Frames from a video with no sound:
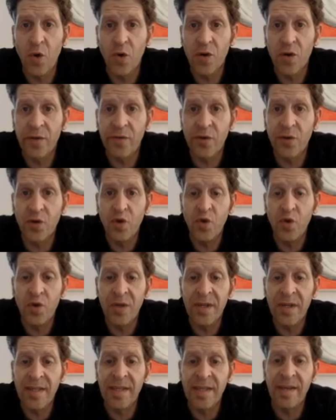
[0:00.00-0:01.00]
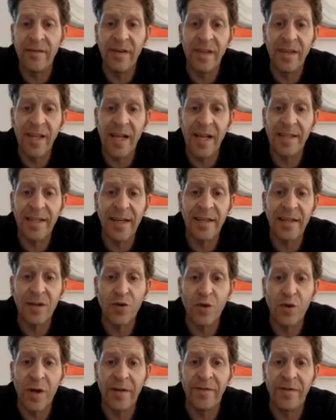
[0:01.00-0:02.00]
course, for $267. That's
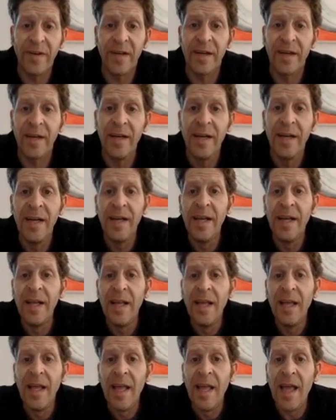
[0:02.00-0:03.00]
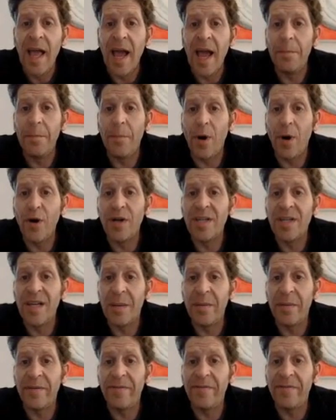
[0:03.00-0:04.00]
extra traffic. And bonus
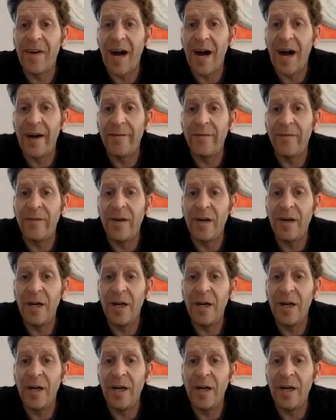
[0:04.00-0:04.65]
number 5,